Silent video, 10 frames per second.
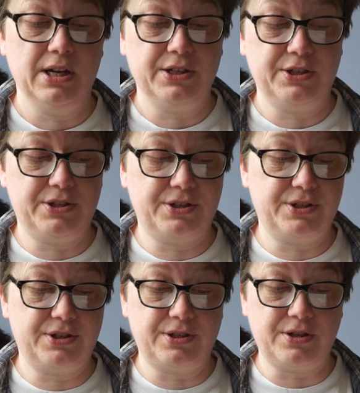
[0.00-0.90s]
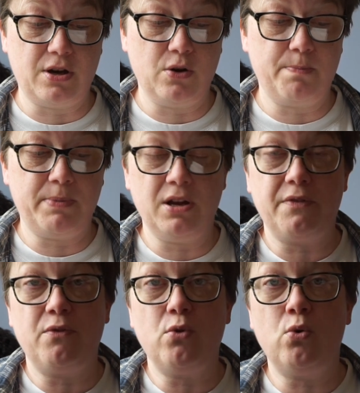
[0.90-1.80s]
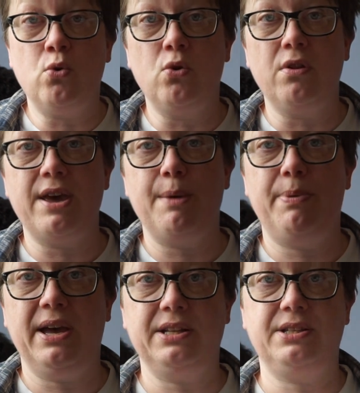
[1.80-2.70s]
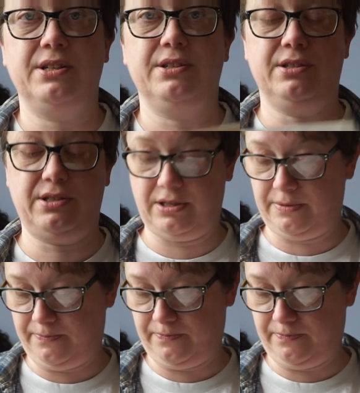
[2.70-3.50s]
So, but all their patterns